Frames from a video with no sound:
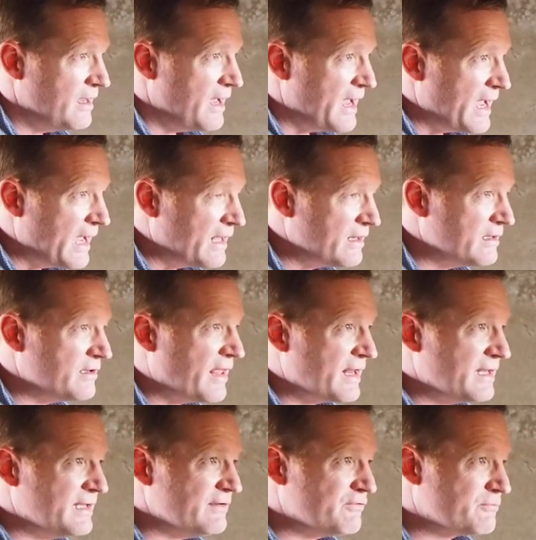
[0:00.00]
And they
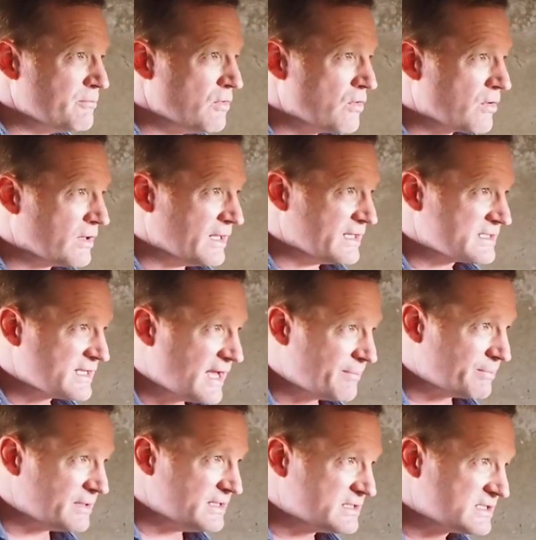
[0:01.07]
lived more or less
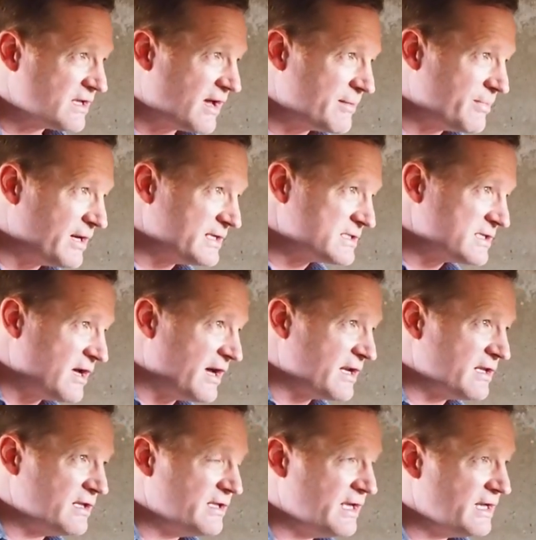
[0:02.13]
happily side by side,
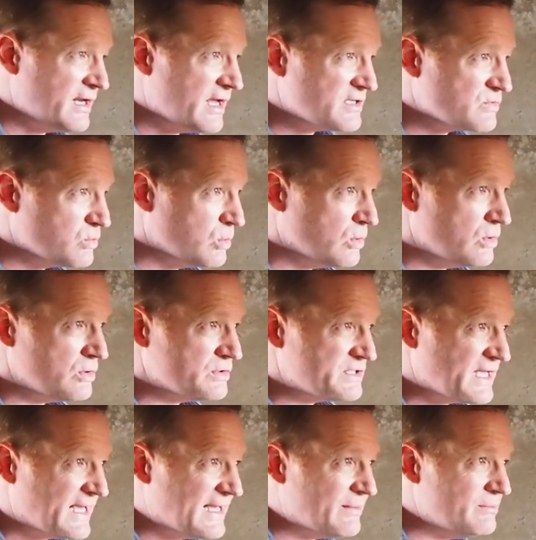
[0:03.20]
and then as wars
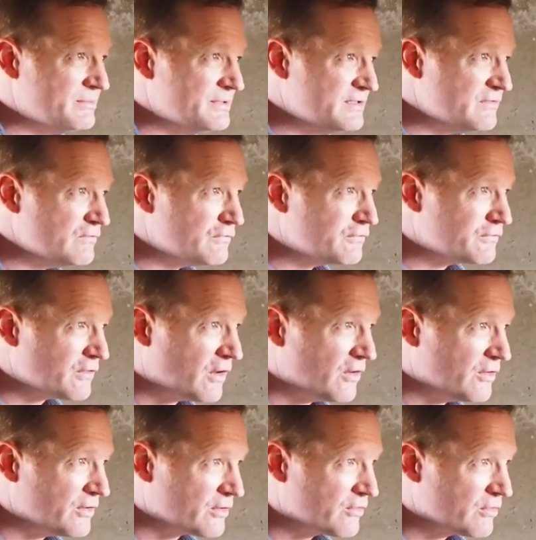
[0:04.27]
ebbed and
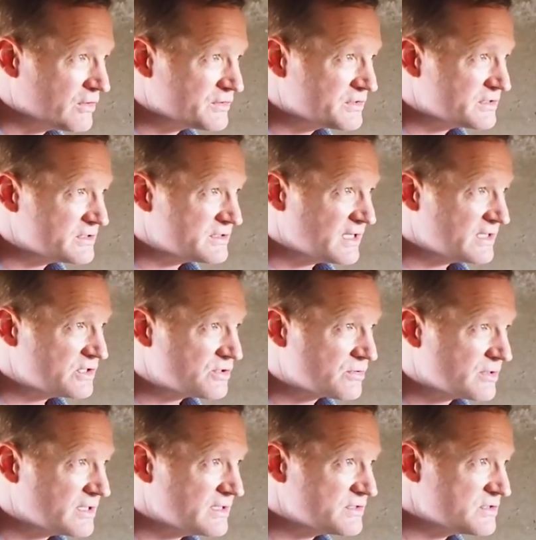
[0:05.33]
flowed across the
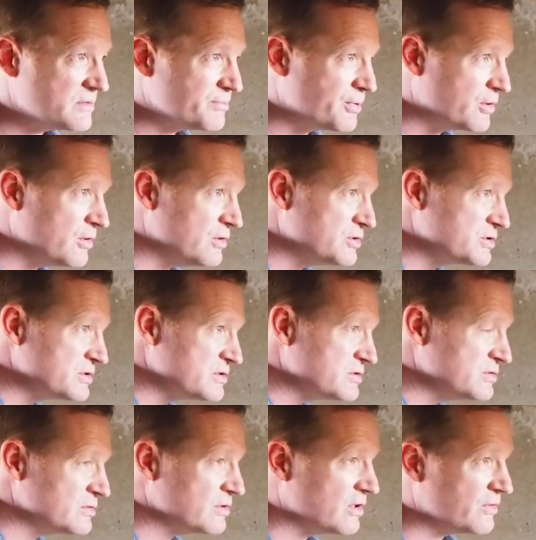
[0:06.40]
century, as the Persians
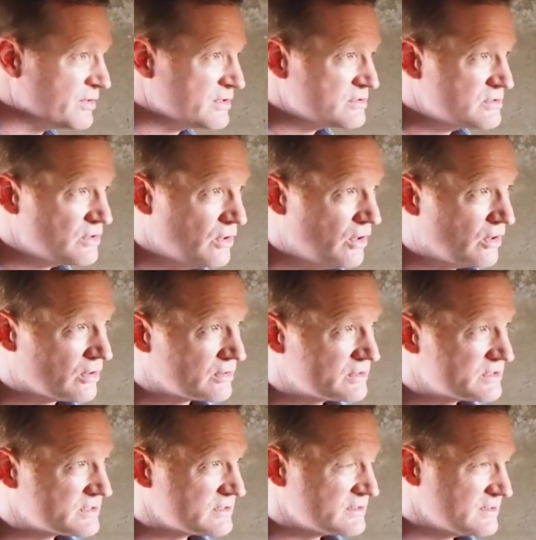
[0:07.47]
took on the
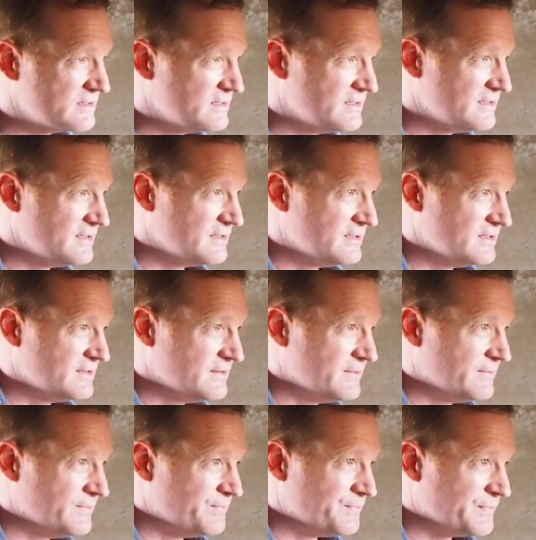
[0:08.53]
Turks,
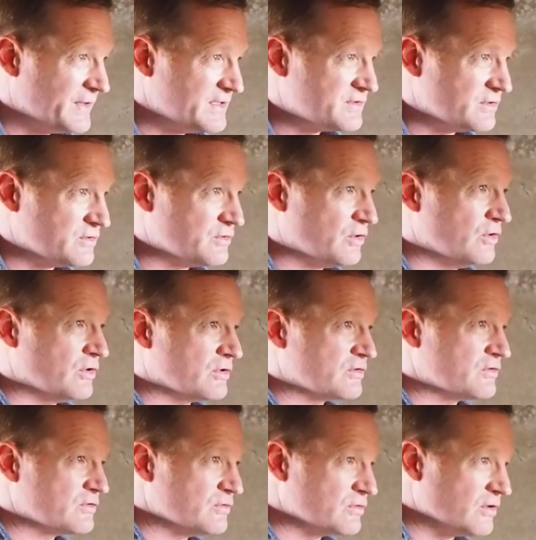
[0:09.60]
as the
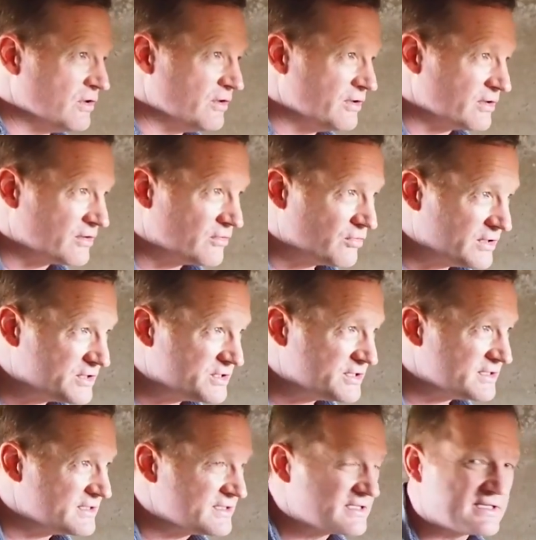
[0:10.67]
Turks took on the
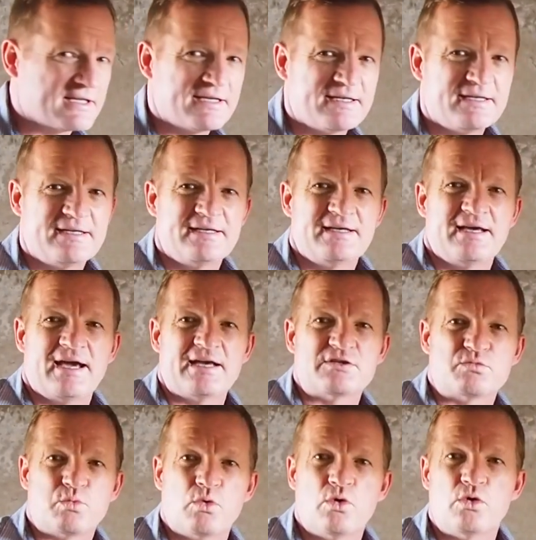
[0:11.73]
Christians, as
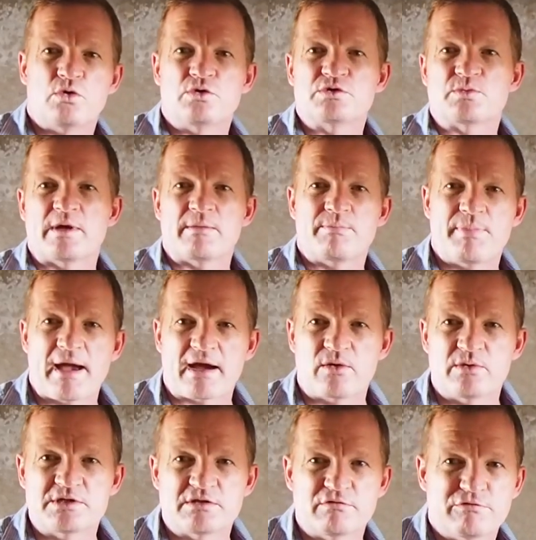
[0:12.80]
wars went
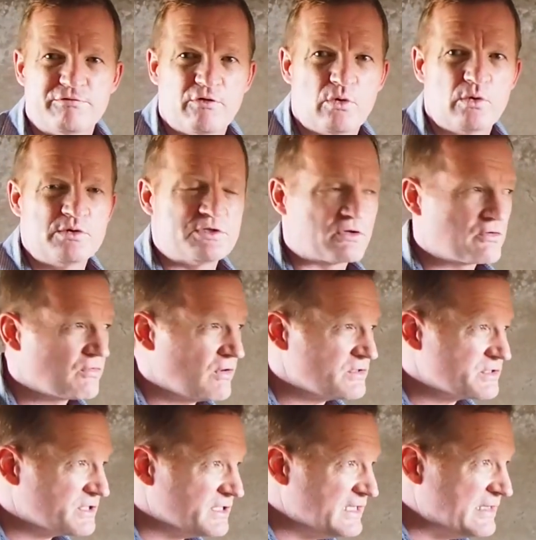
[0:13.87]
backwards and forwards across
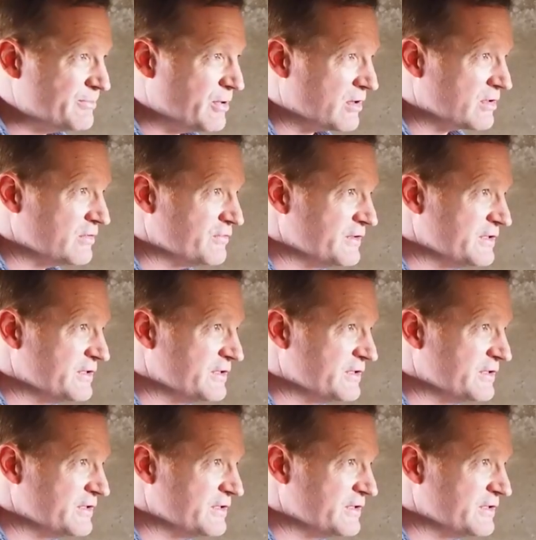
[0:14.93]
the epoch of